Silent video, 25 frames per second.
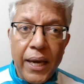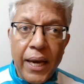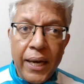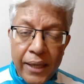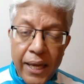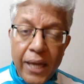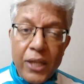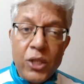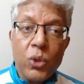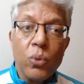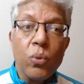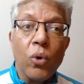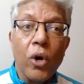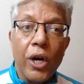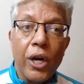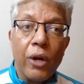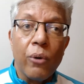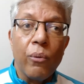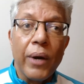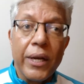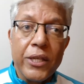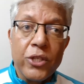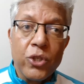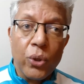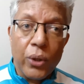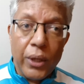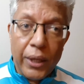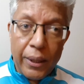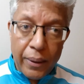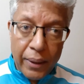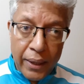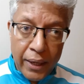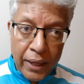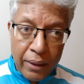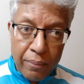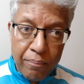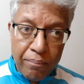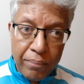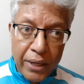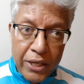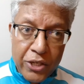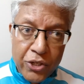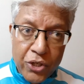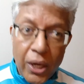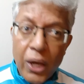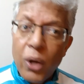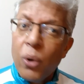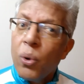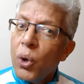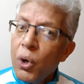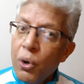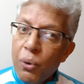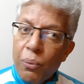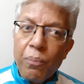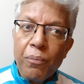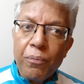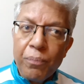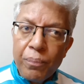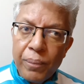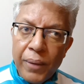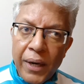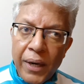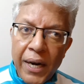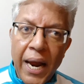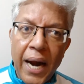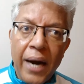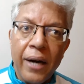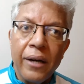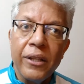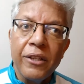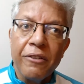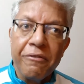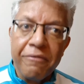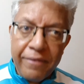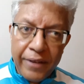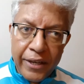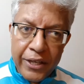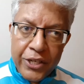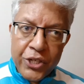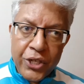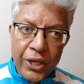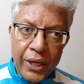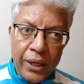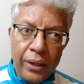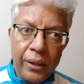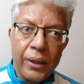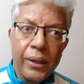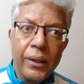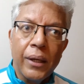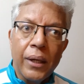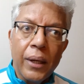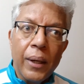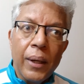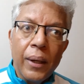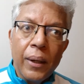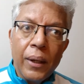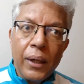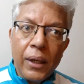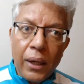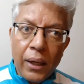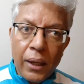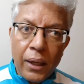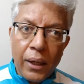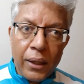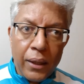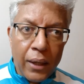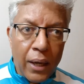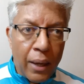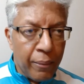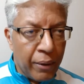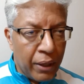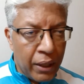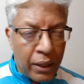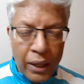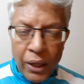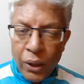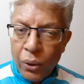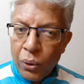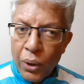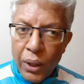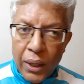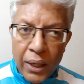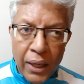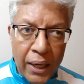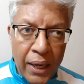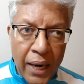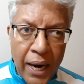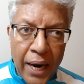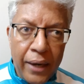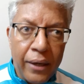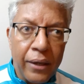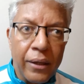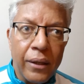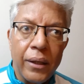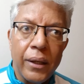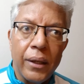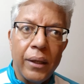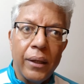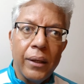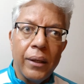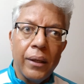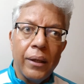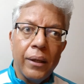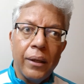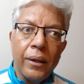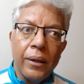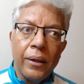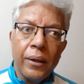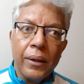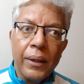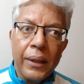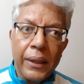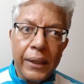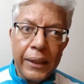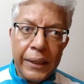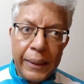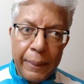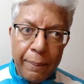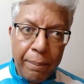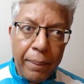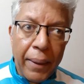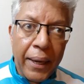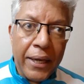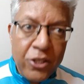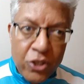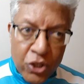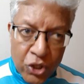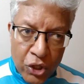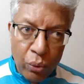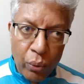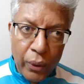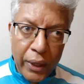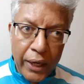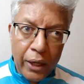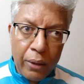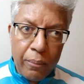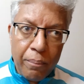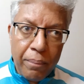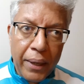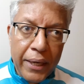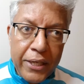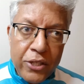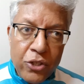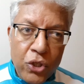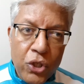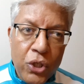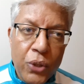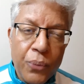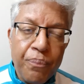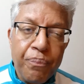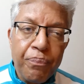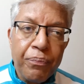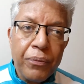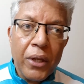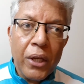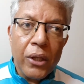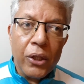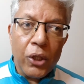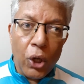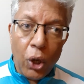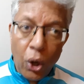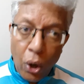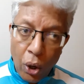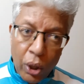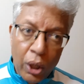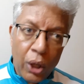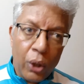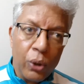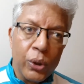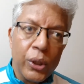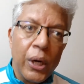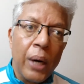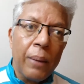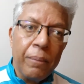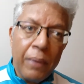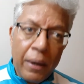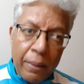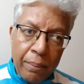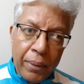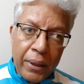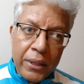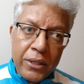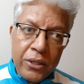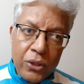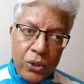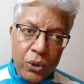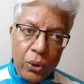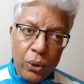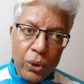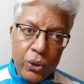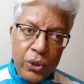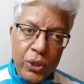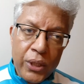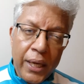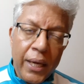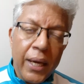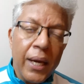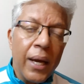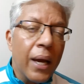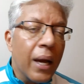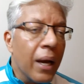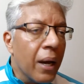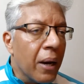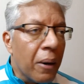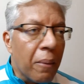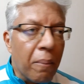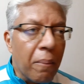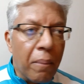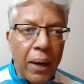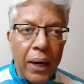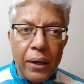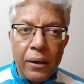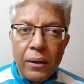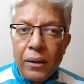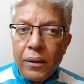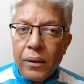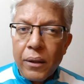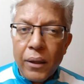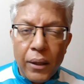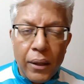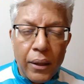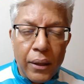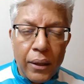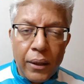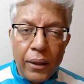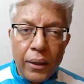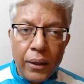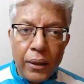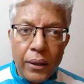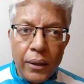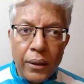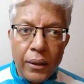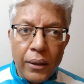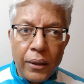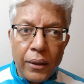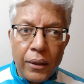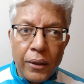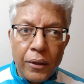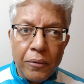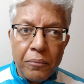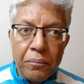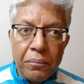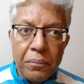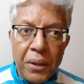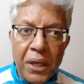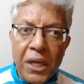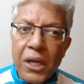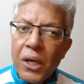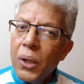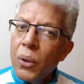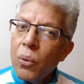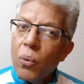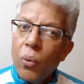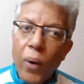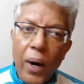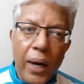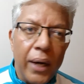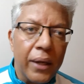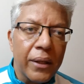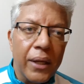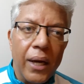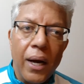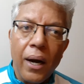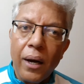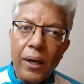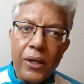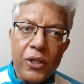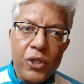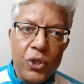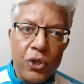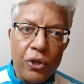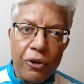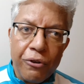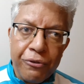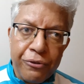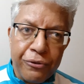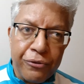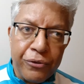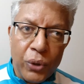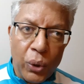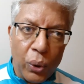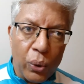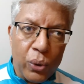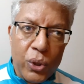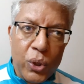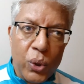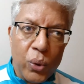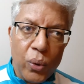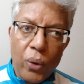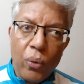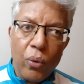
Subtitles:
And that's what Ivanchuk accomplished. He couldn't land the finishing, he couldn't land the punch, the winning punch, the knockout punch, so to say. But he won the hearts of those who were